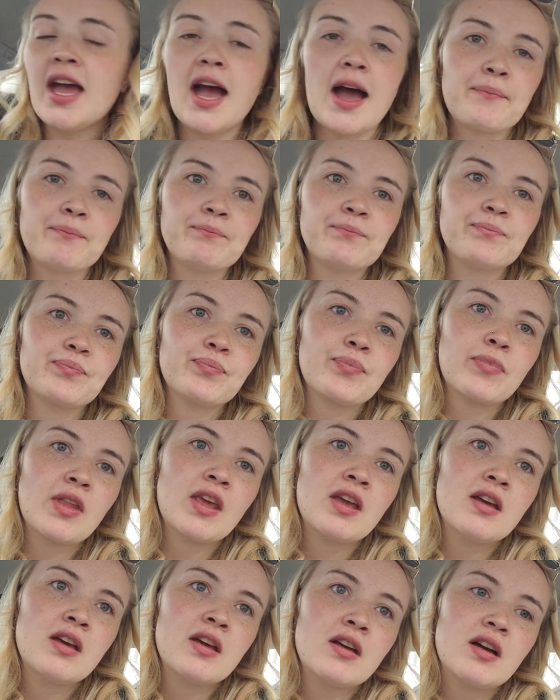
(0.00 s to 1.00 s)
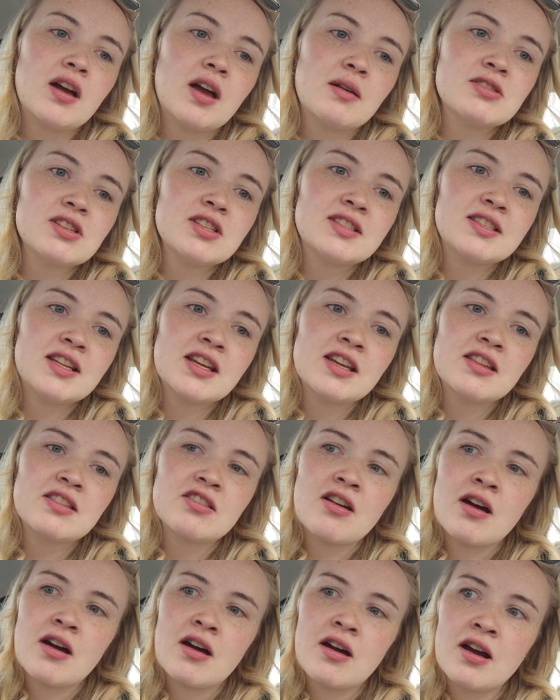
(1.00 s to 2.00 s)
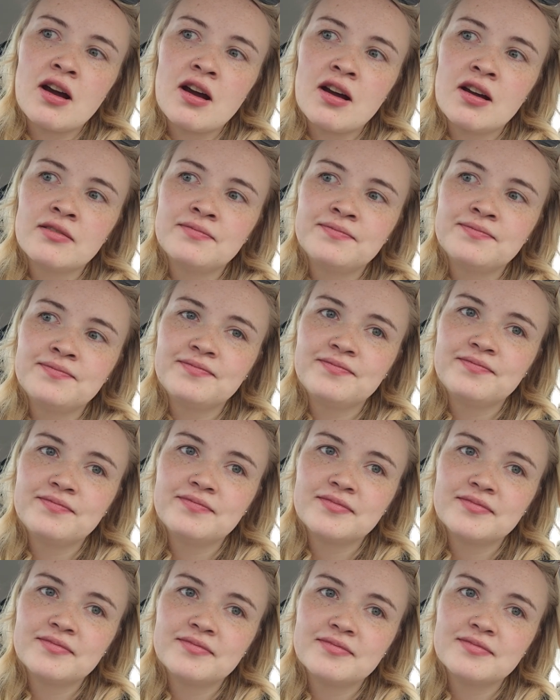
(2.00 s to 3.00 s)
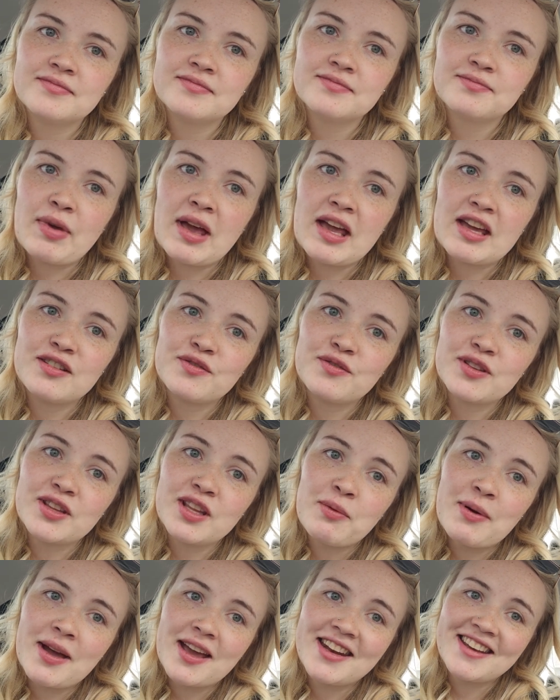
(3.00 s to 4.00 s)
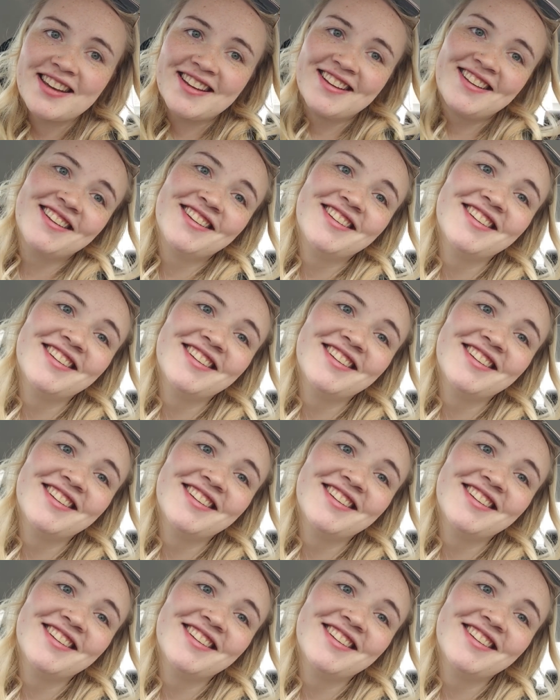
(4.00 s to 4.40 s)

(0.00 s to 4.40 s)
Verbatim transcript: but yeah, I'm just sitting in the car, painfully waiting